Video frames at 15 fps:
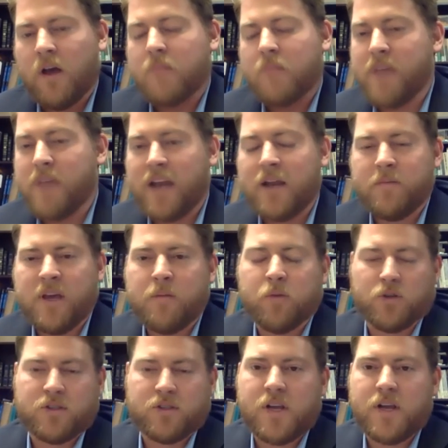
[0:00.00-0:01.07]
Many
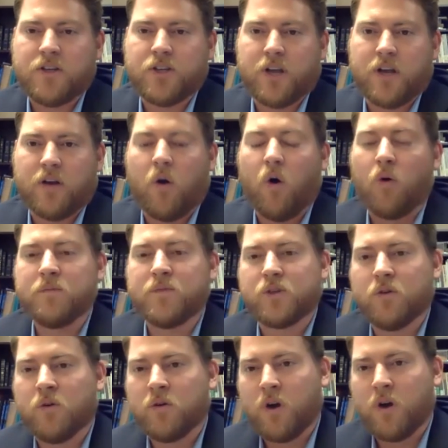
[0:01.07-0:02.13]
people teach in
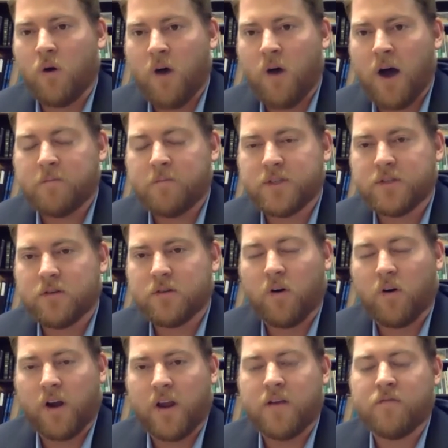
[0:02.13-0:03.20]
homeschool co-ops
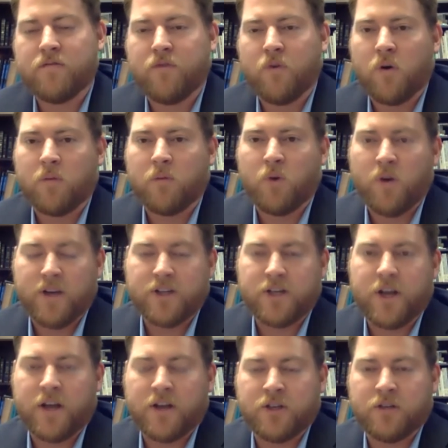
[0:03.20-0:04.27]
or informal
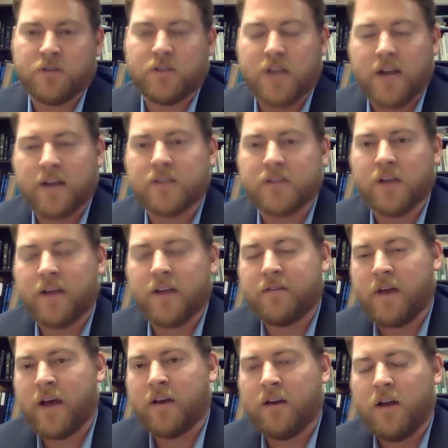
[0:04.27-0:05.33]
educational settings like
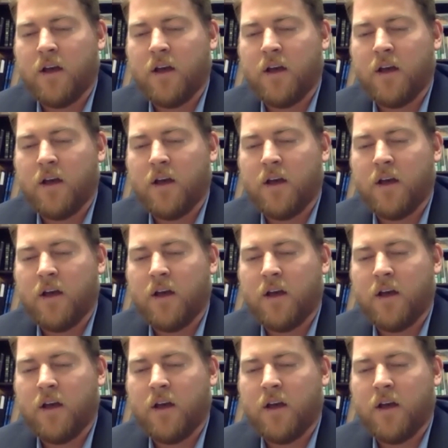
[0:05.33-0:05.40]
that.